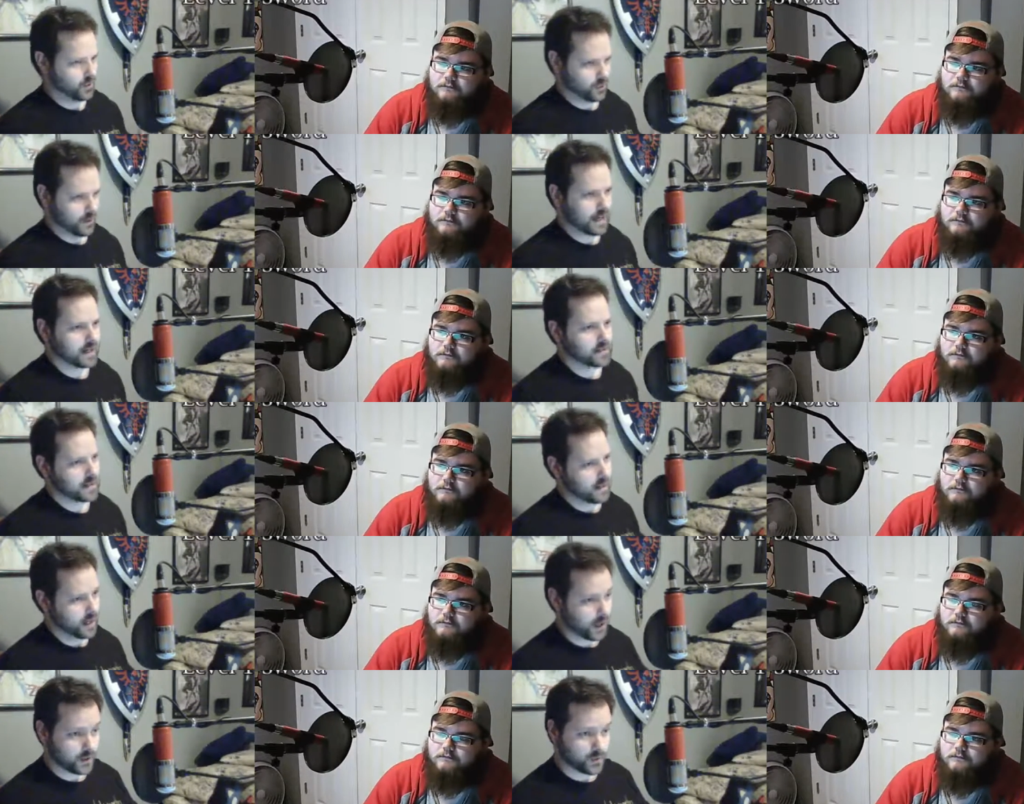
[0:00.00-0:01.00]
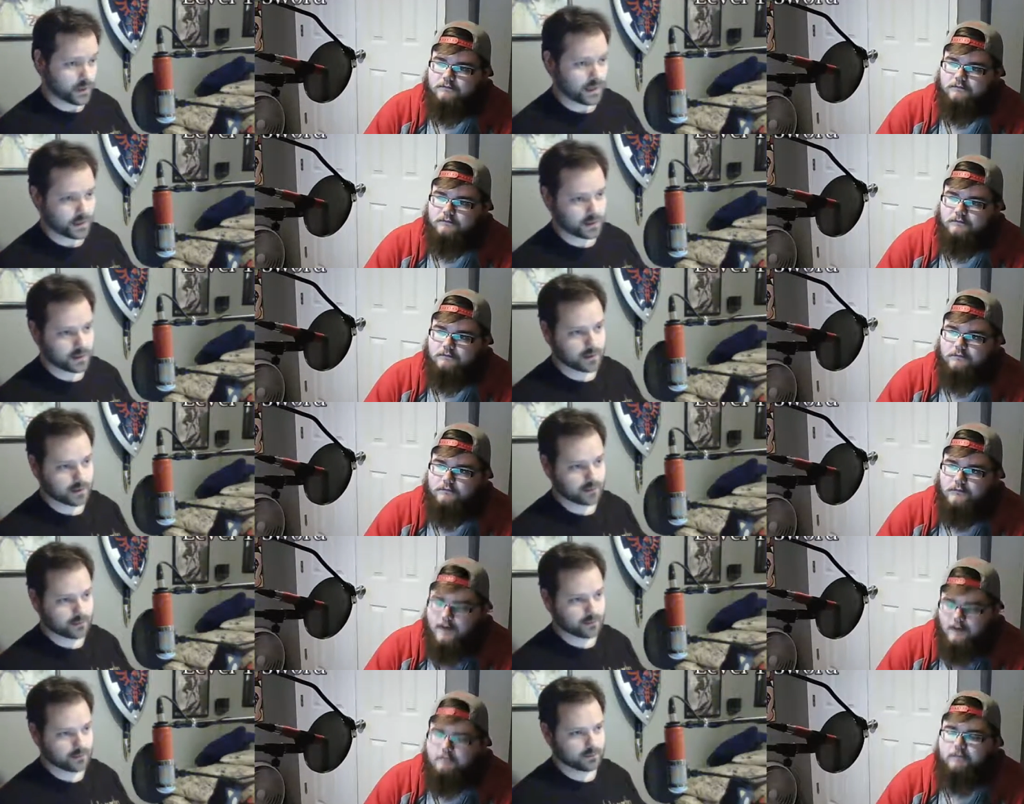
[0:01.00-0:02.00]
Speaker 1: ranked and unranked?
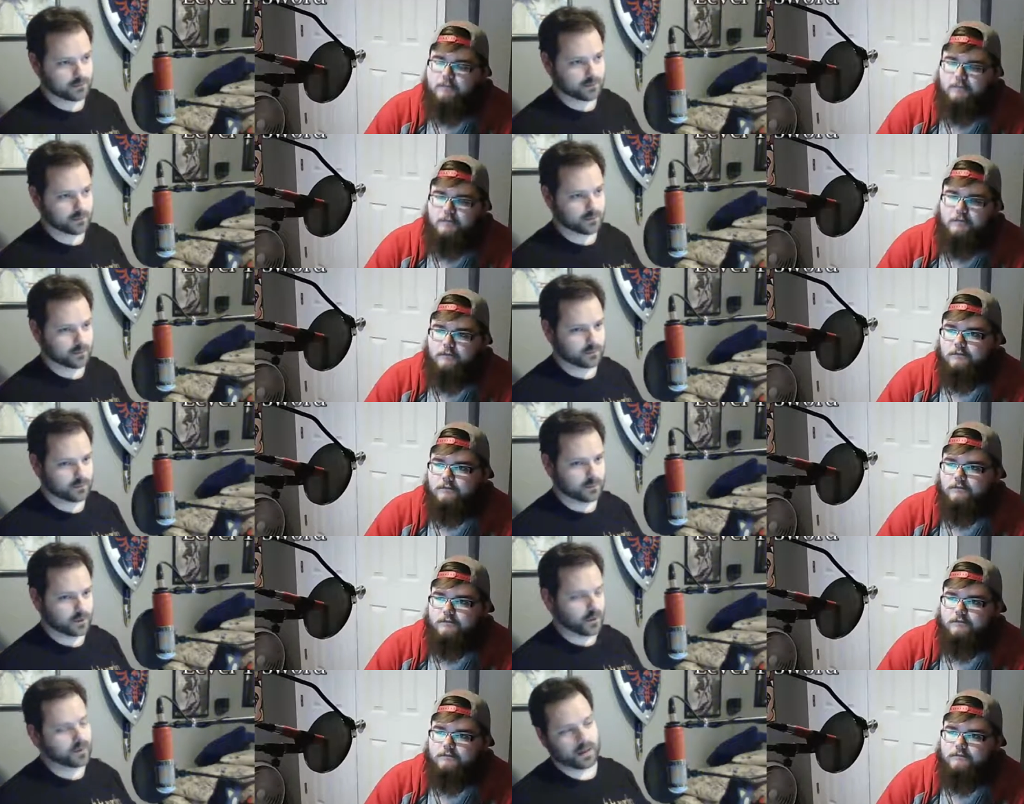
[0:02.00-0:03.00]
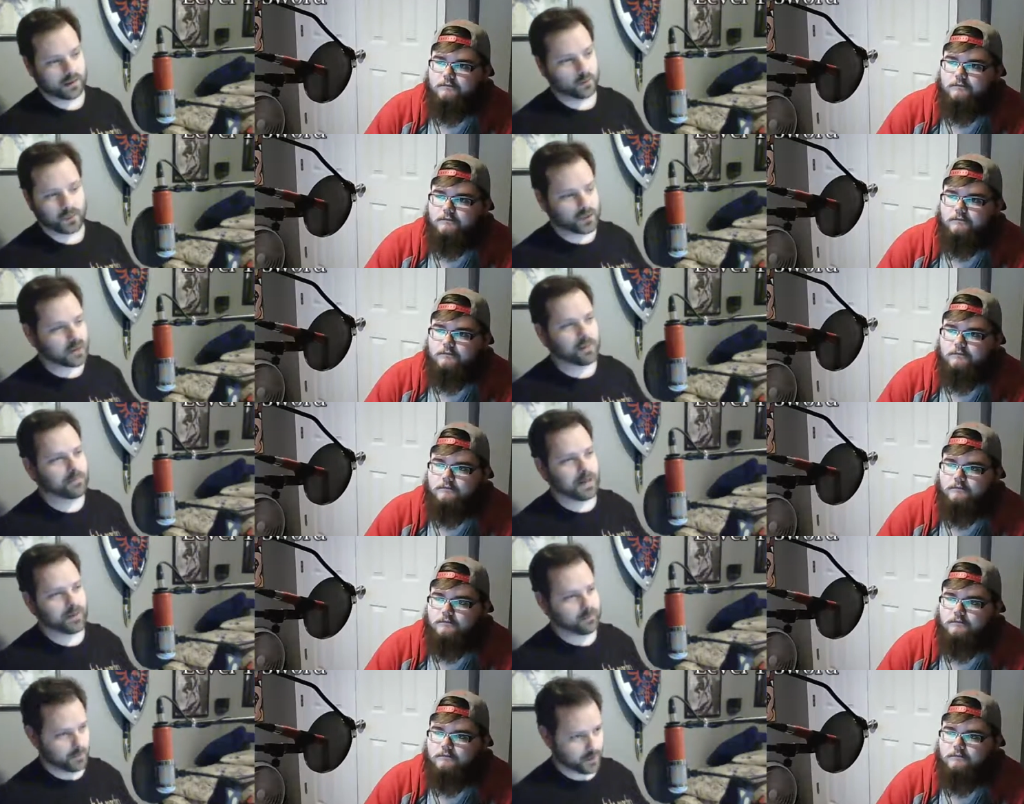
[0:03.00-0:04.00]
Yeah. Okay, well you're not
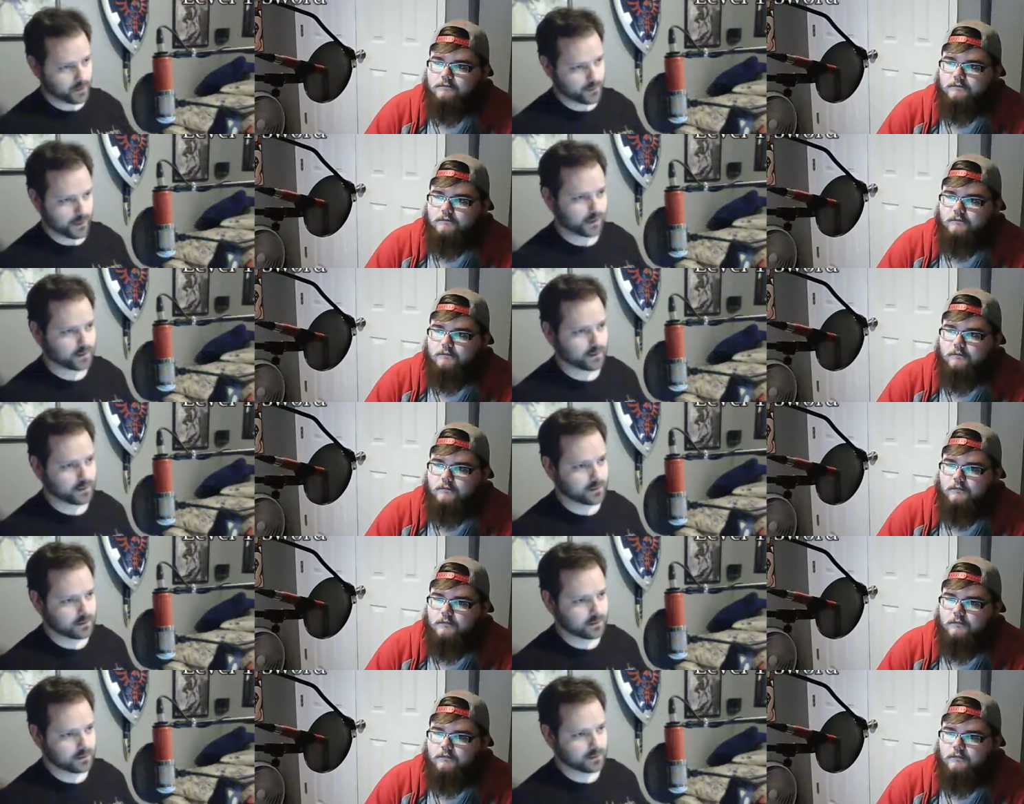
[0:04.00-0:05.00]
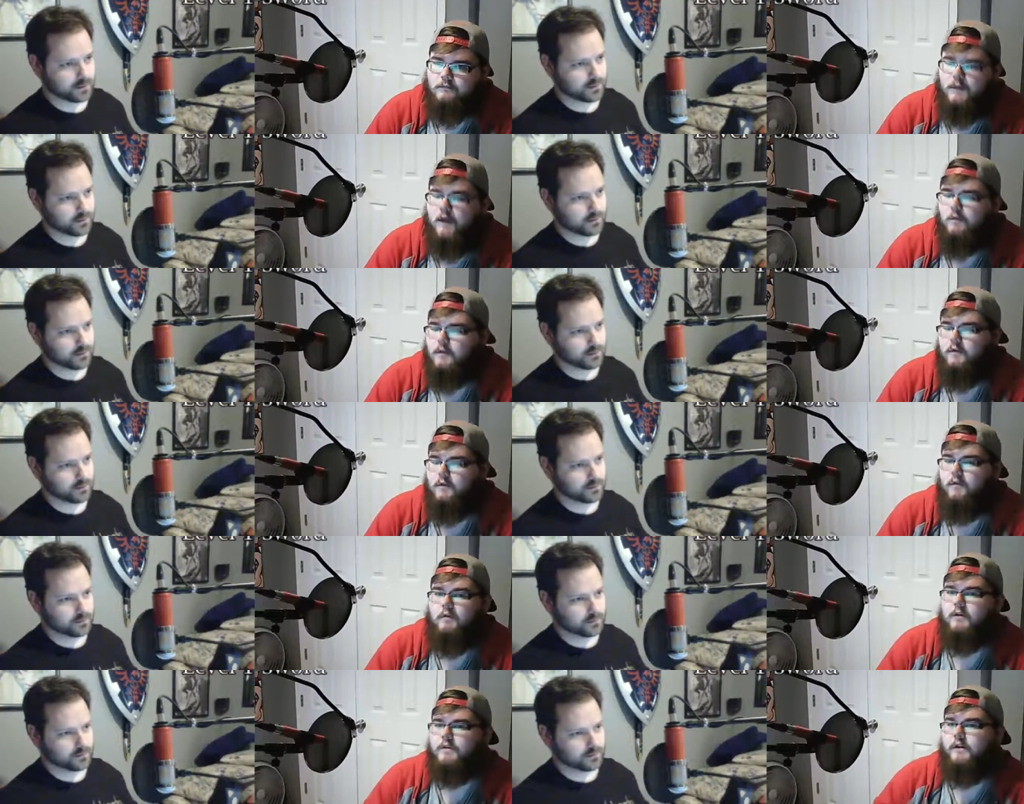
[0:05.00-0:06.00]
banned from unranked.
Speaker 2: Yeah,
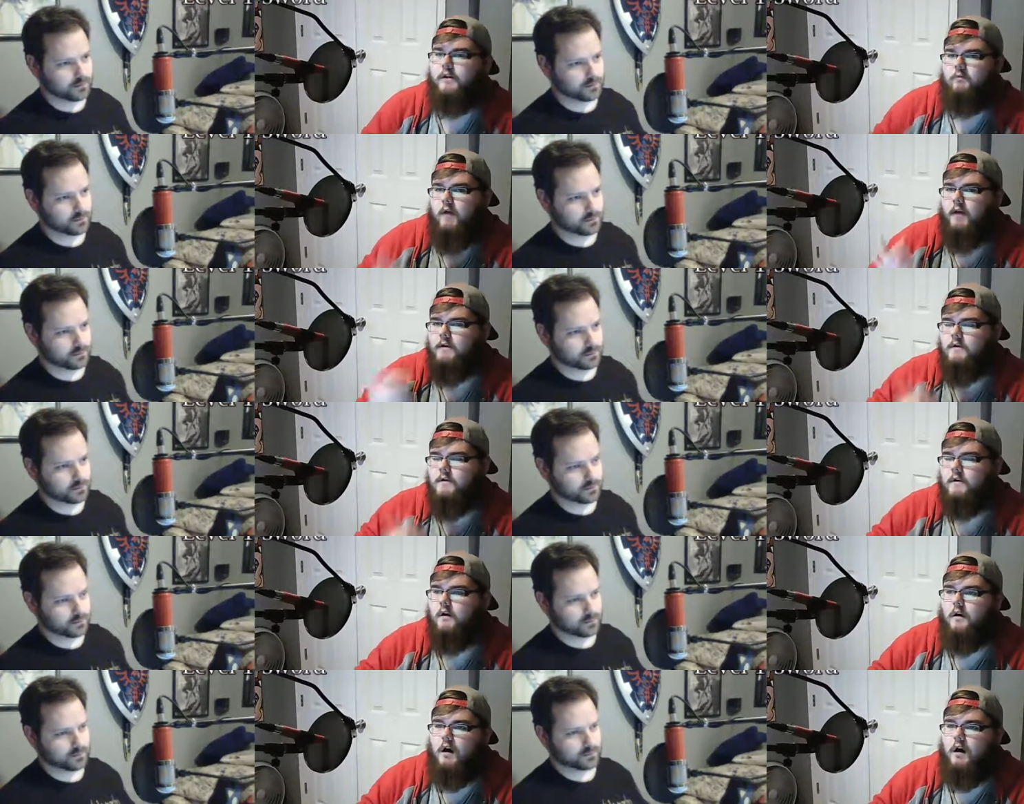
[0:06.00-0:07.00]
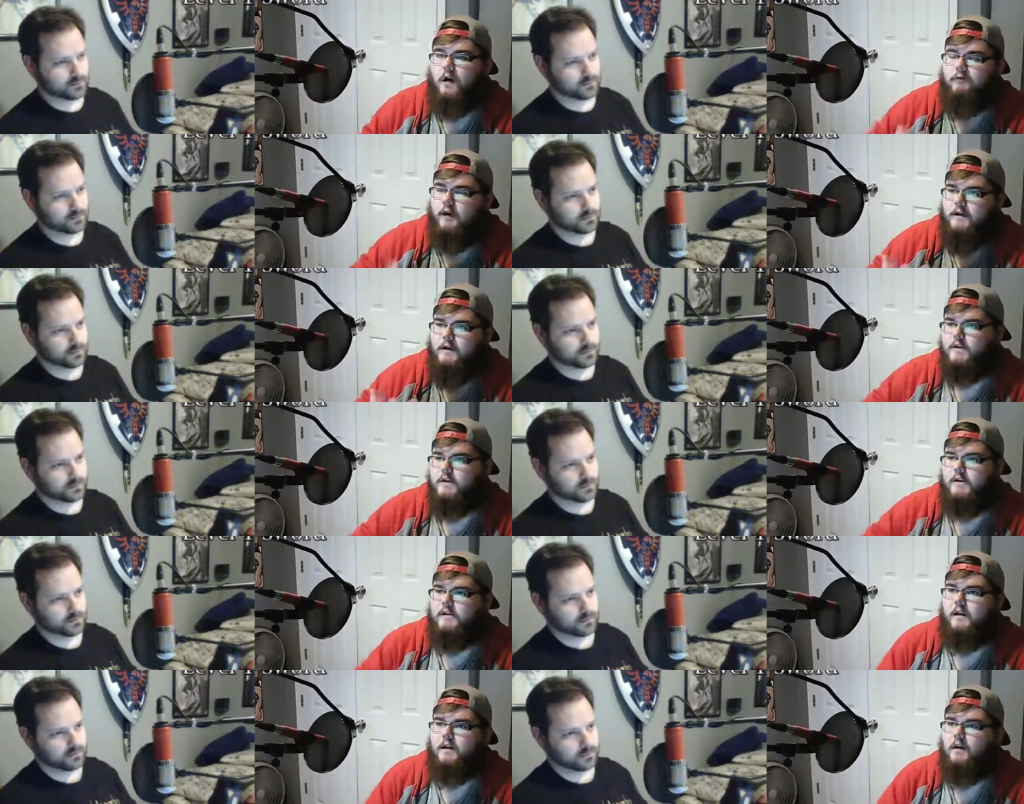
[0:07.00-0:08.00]
which like ranked is or uh, unranked is
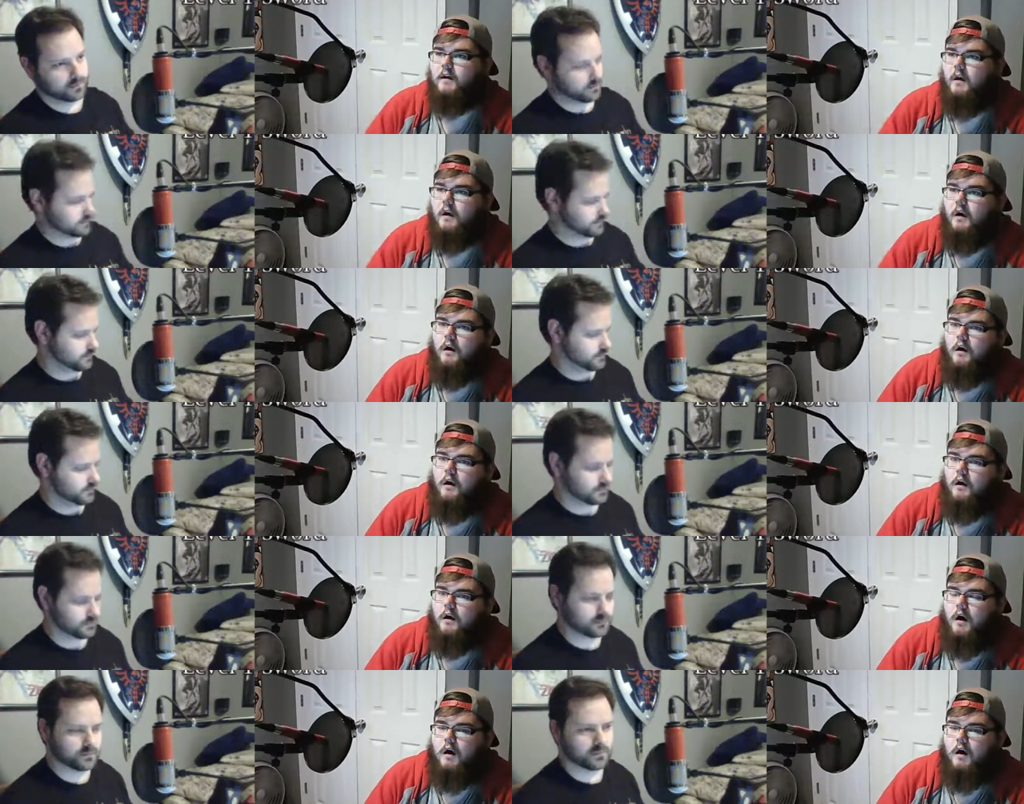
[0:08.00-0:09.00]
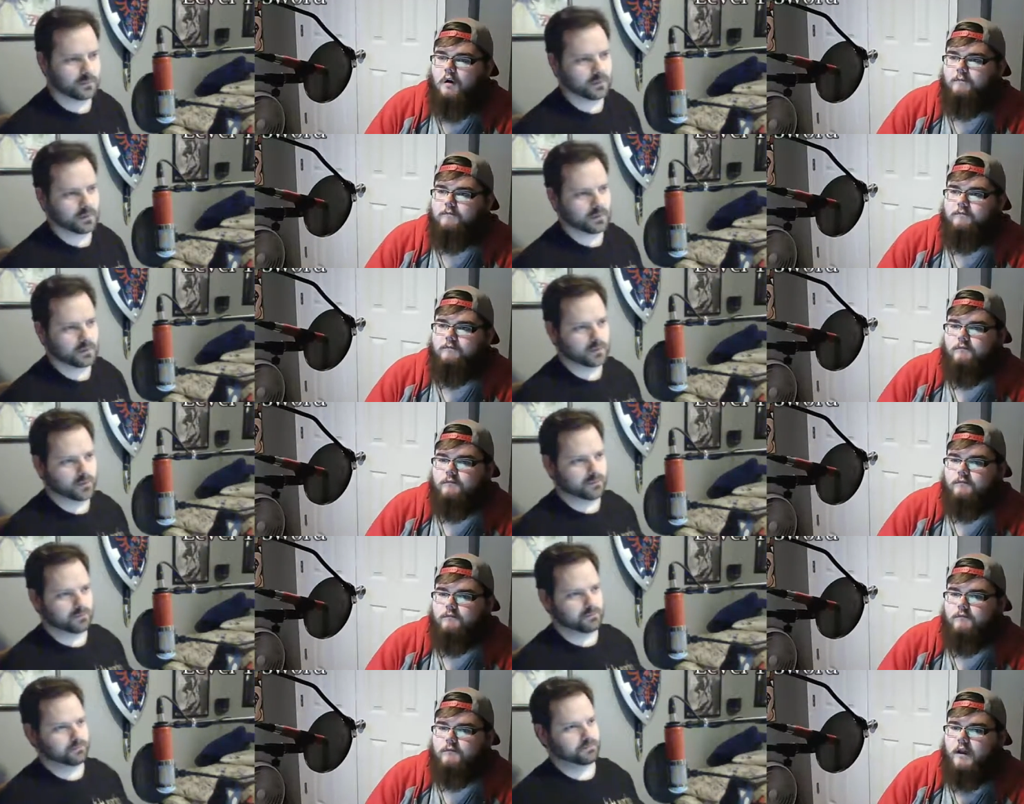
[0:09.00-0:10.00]
just like um
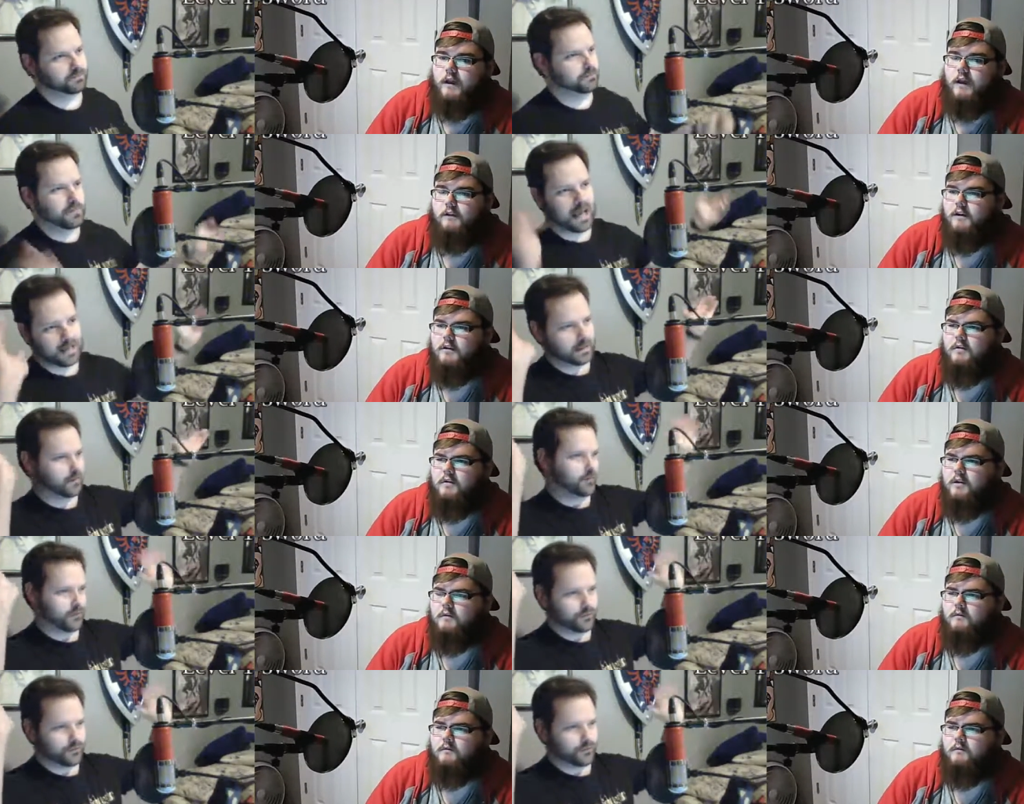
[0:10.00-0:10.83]
like I think Battling you can